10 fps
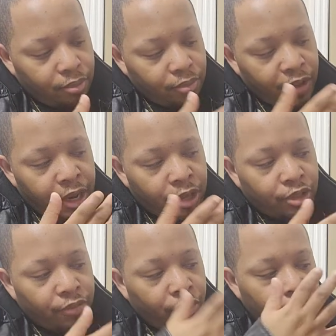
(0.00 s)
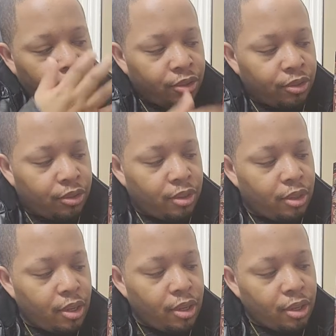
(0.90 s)
Van Helsing versus
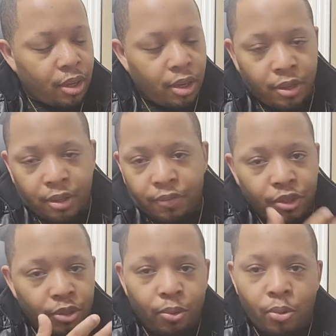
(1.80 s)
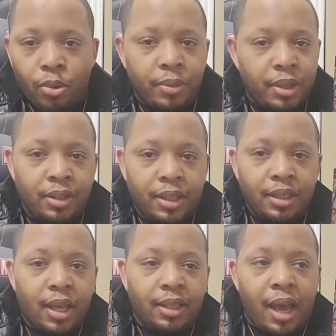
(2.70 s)
uh, the Invisible Woman and
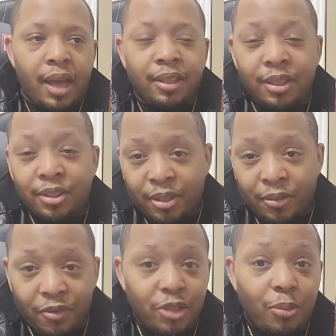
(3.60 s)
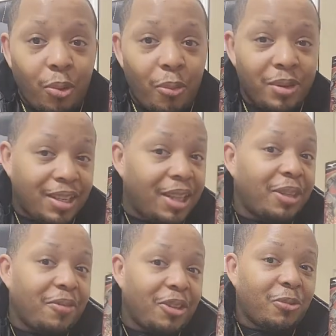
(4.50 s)
things like that. It's the Invisible Woman. It's not
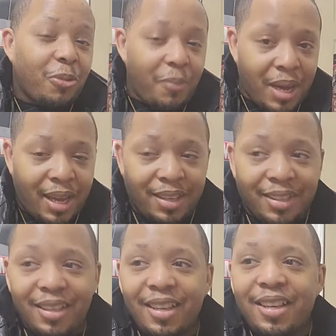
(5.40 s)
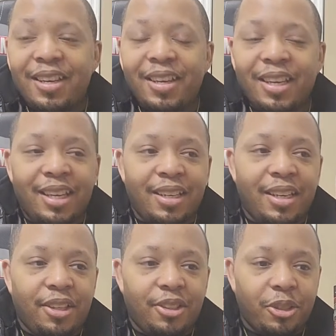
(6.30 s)
the Invisible Man in
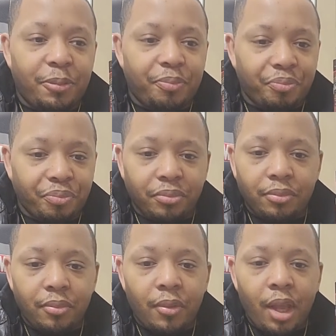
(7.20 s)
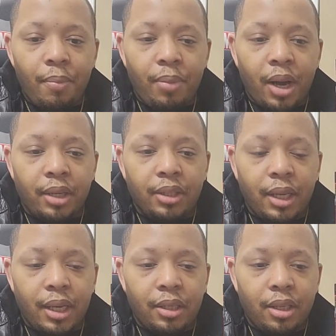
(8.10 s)
this. But
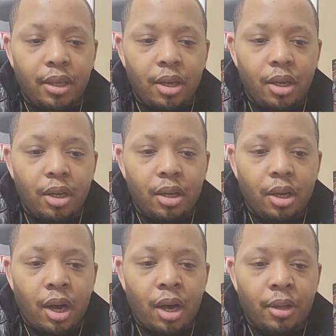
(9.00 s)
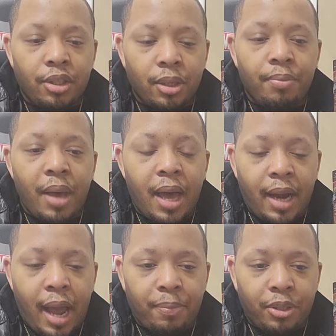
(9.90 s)
uh, something bad
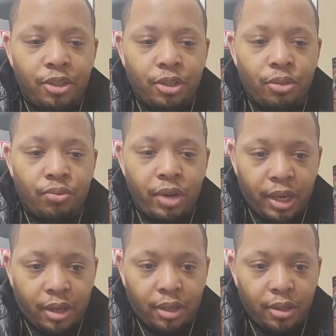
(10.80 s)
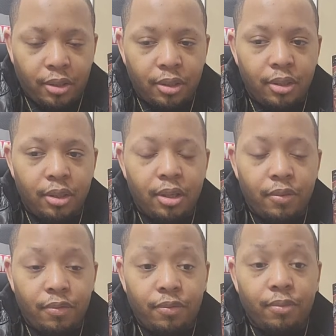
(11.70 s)
happens to Rick.
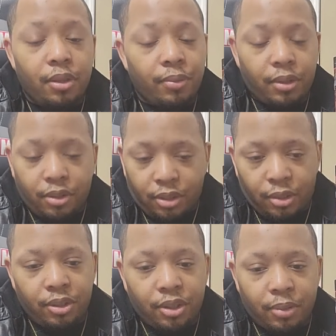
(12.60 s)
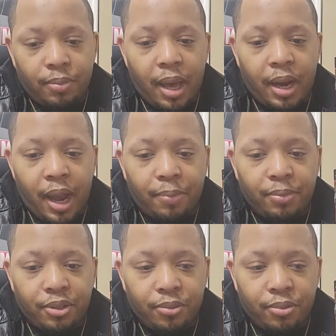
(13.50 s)
Something seriously bad
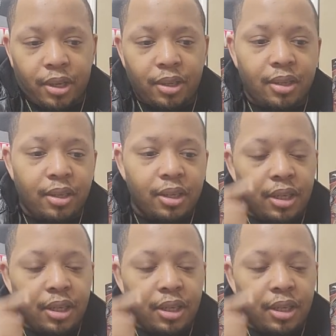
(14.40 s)
happens to Rick.